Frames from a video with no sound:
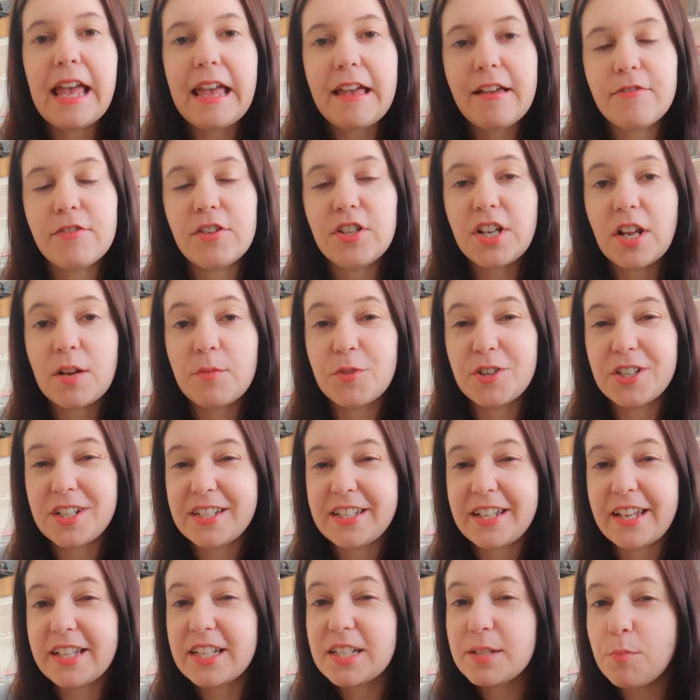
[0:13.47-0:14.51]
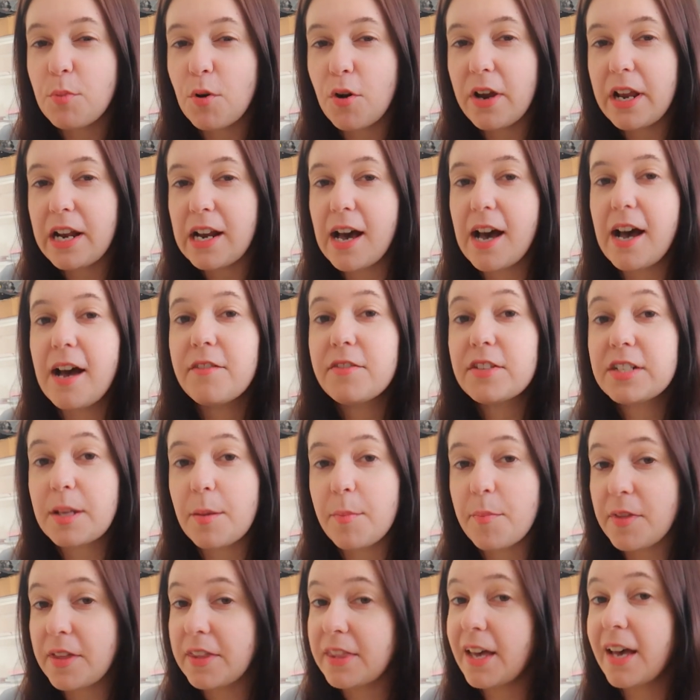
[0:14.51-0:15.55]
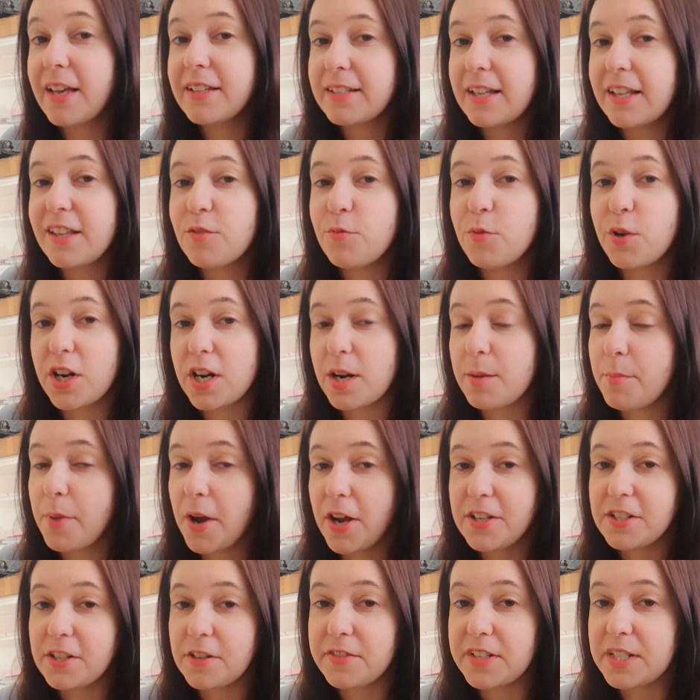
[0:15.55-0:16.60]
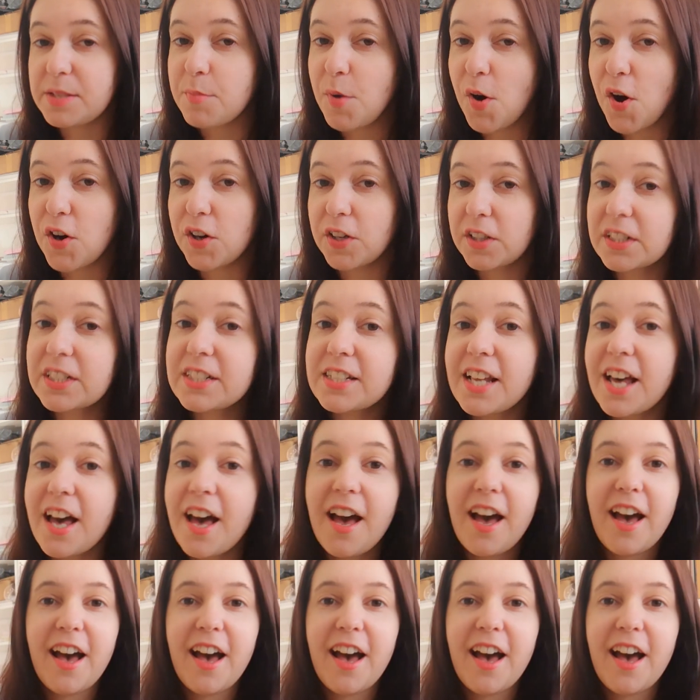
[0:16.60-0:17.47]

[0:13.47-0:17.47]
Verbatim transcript: if you don't want to see a spoiler of something that is in the Woodland Post Office box.